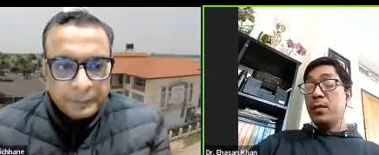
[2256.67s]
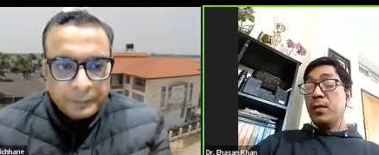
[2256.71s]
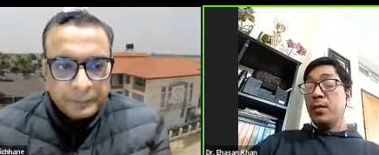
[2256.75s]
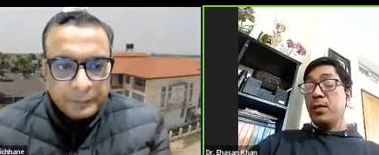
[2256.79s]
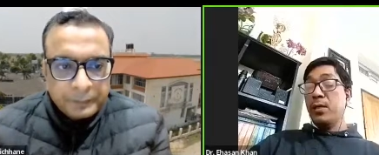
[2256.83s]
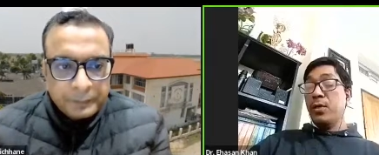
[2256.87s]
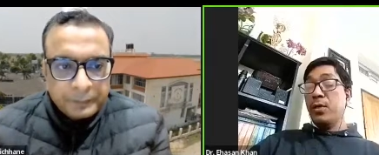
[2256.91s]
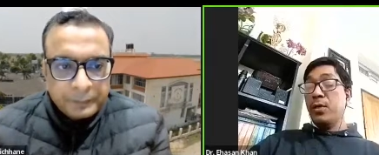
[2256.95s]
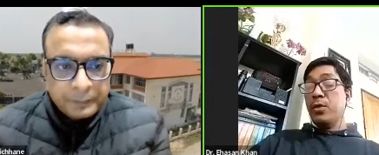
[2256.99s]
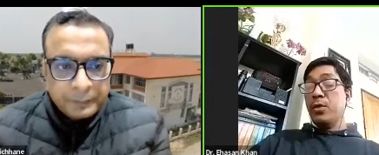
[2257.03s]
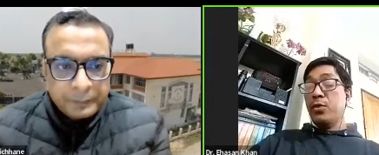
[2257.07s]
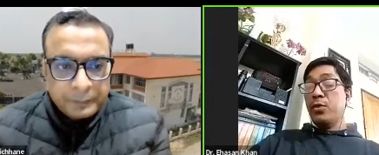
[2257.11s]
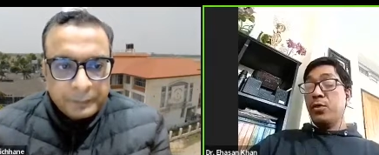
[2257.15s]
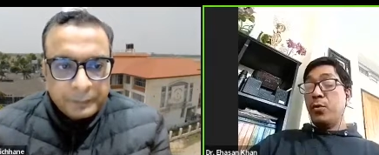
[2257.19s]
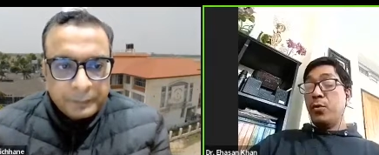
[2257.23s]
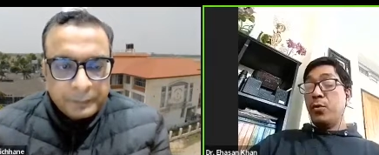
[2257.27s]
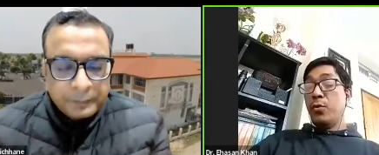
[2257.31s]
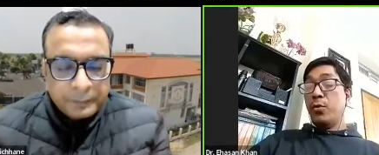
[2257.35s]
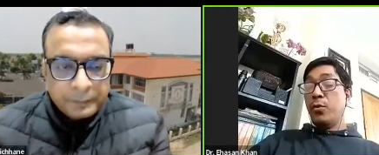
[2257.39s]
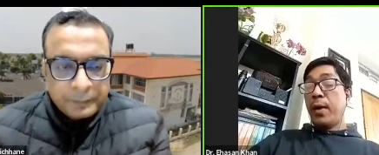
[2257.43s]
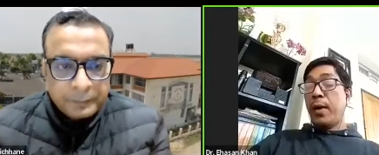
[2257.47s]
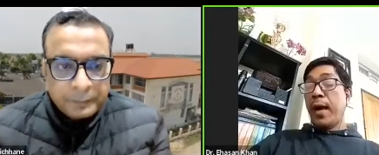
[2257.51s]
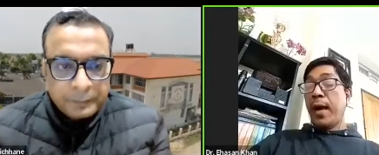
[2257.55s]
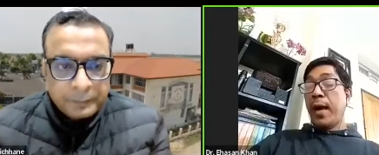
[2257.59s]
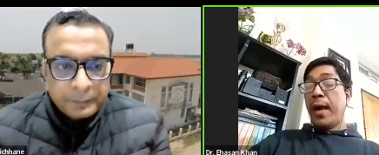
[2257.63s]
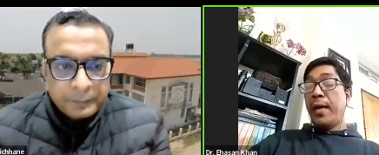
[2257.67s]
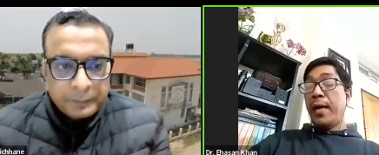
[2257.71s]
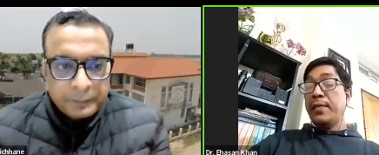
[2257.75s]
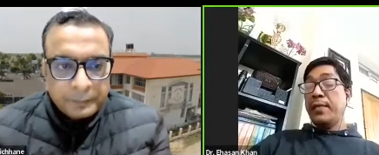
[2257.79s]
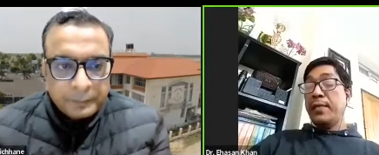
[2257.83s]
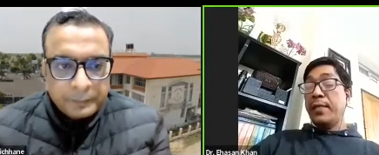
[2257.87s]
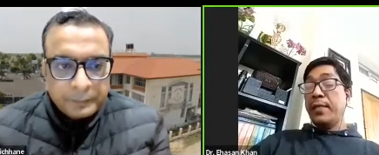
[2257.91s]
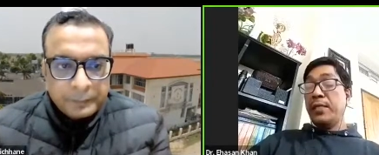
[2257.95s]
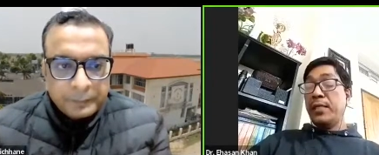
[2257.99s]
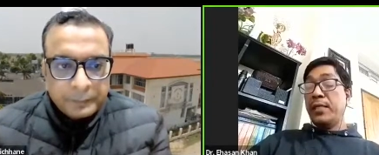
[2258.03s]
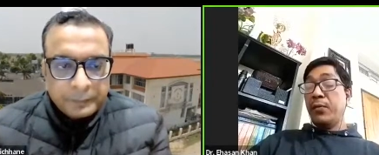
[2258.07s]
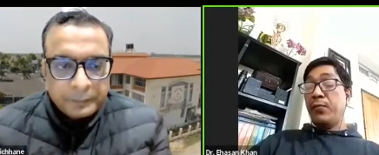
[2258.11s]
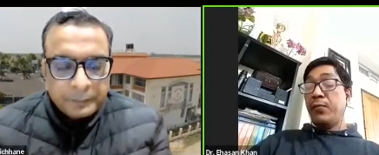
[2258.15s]
Speaker 1: to identify
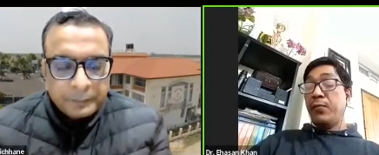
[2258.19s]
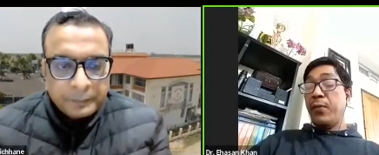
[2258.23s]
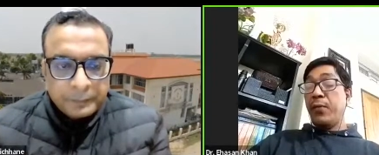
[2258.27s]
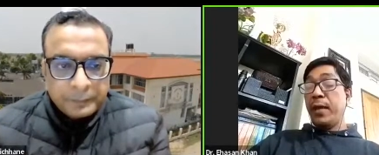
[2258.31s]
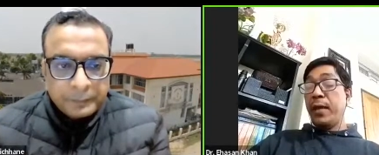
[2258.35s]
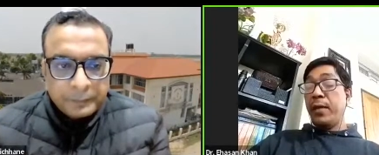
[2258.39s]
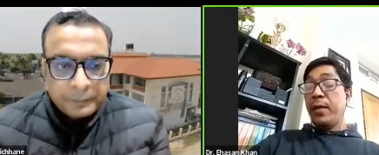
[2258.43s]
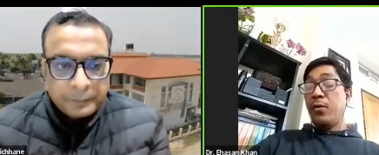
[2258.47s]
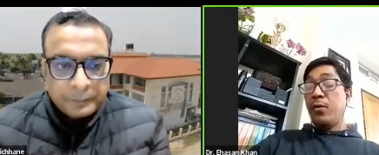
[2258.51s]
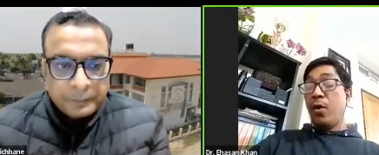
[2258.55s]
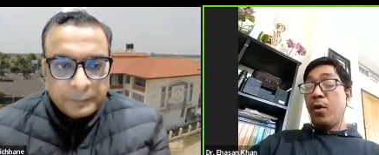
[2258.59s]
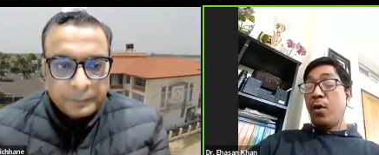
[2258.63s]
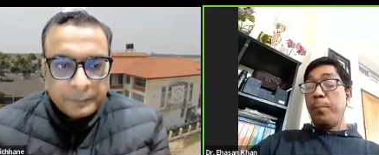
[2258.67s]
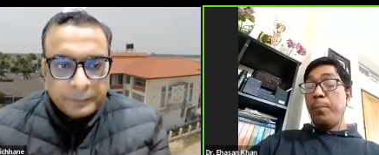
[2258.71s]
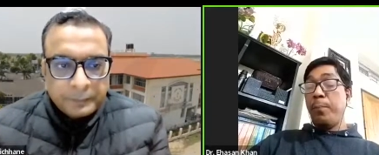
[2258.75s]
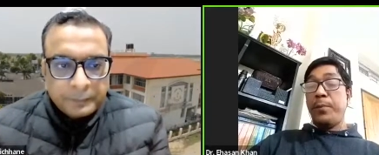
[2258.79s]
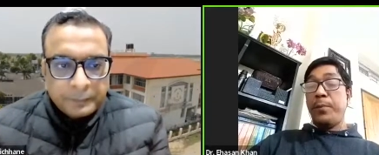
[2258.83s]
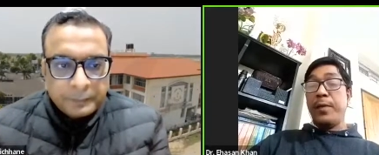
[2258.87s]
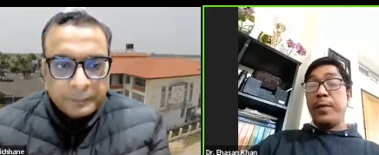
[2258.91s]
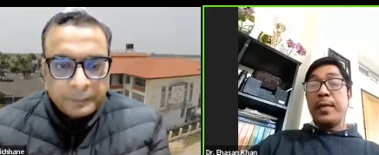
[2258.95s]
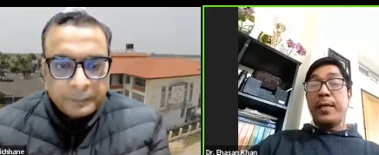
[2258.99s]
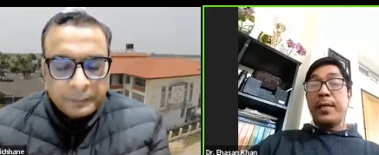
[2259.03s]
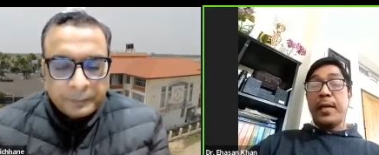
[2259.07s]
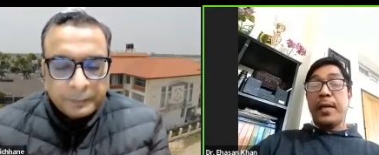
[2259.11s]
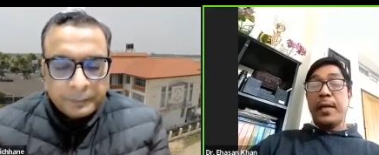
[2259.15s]
optic atrophy